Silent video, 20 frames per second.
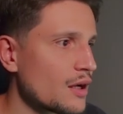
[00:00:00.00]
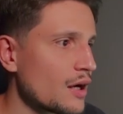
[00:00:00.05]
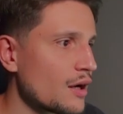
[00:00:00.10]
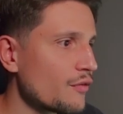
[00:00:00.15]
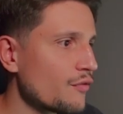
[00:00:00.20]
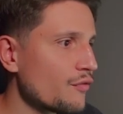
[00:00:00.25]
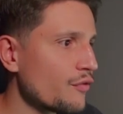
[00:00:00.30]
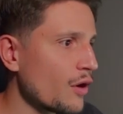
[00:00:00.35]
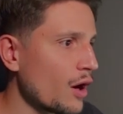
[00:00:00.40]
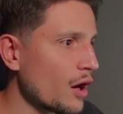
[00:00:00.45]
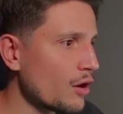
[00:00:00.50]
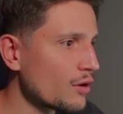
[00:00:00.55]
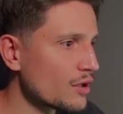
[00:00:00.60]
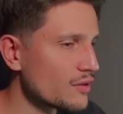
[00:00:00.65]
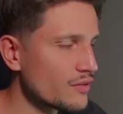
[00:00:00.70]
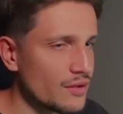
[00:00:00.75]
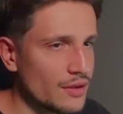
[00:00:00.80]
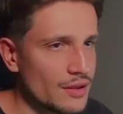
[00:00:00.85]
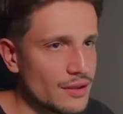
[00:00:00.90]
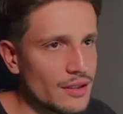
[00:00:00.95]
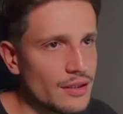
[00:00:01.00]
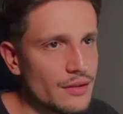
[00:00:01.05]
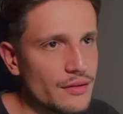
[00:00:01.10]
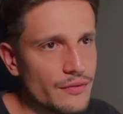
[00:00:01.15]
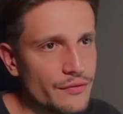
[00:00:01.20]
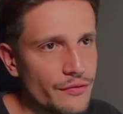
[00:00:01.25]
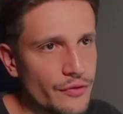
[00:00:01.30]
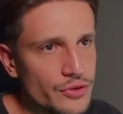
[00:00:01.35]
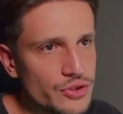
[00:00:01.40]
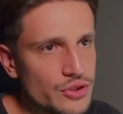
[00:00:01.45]

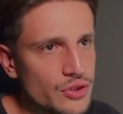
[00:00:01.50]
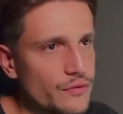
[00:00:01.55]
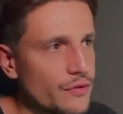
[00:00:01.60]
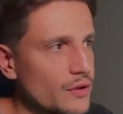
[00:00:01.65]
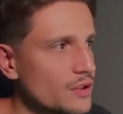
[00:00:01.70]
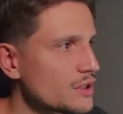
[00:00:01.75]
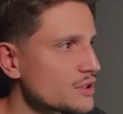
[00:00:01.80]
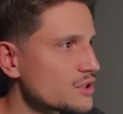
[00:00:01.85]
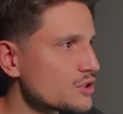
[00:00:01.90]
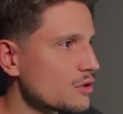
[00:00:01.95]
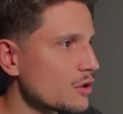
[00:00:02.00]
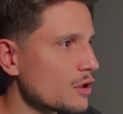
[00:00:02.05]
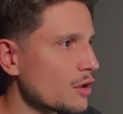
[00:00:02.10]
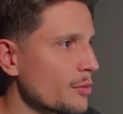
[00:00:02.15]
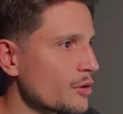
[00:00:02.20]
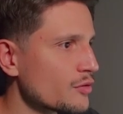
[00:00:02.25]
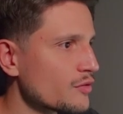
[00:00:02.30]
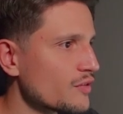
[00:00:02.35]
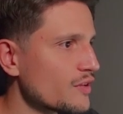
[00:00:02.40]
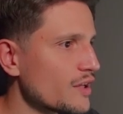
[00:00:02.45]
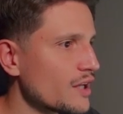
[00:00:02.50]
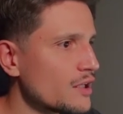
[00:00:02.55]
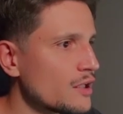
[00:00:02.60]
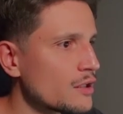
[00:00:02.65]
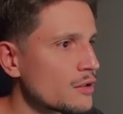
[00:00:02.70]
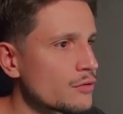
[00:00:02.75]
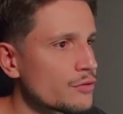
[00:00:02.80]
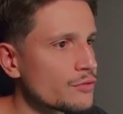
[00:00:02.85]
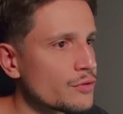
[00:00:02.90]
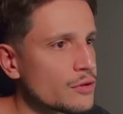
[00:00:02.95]
let's talk about the daily
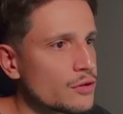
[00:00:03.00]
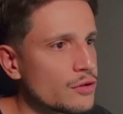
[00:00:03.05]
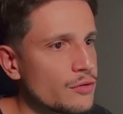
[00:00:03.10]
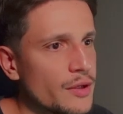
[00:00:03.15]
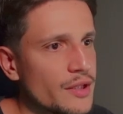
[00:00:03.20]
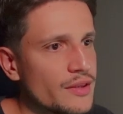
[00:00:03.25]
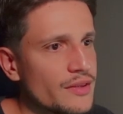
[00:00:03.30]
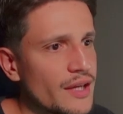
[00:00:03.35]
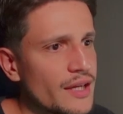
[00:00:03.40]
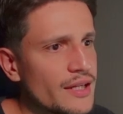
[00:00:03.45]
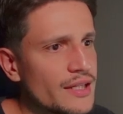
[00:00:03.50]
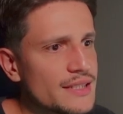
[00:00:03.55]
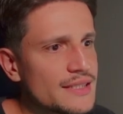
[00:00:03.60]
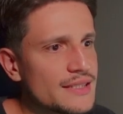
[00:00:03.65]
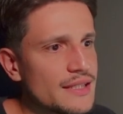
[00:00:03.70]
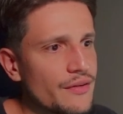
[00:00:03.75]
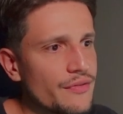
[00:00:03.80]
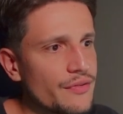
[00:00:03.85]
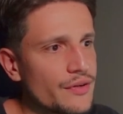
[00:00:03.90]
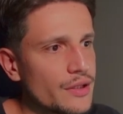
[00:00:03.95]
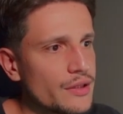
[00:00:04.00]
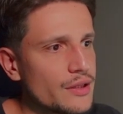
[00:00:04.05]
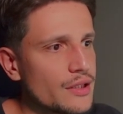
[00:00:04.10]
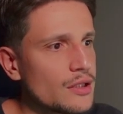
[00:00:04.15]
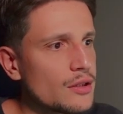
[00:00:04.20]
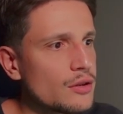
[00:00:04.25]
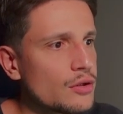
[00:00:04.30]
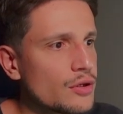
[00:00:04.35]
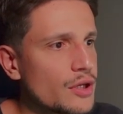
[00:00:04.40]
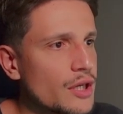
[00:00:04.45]
real quick. Daily is
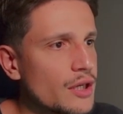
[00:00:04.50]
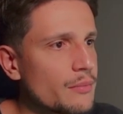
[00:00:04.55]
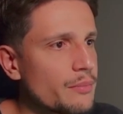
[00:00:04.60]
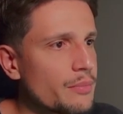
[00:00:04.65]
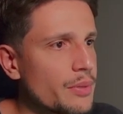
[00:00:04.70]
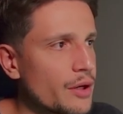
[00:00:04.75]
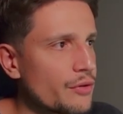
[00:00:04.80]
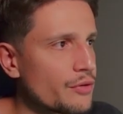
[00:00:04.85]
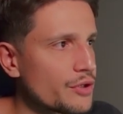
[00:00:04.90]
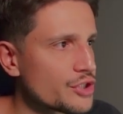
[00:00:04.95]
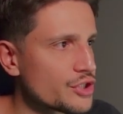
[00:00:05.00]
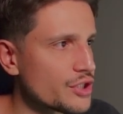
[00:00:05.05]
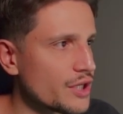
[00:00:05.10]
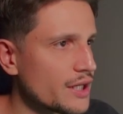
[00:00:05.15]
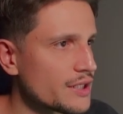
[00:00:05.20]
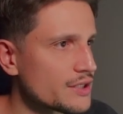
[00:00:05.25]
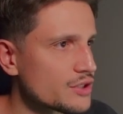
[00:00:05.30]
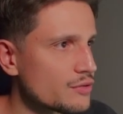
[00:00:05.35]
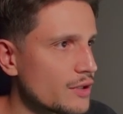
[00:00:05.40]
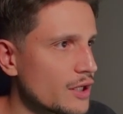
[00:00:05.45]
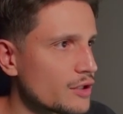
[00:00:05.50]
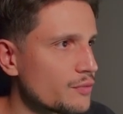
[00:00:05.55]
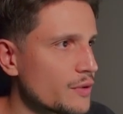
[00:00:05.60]
definitely looking bearish, guys, right?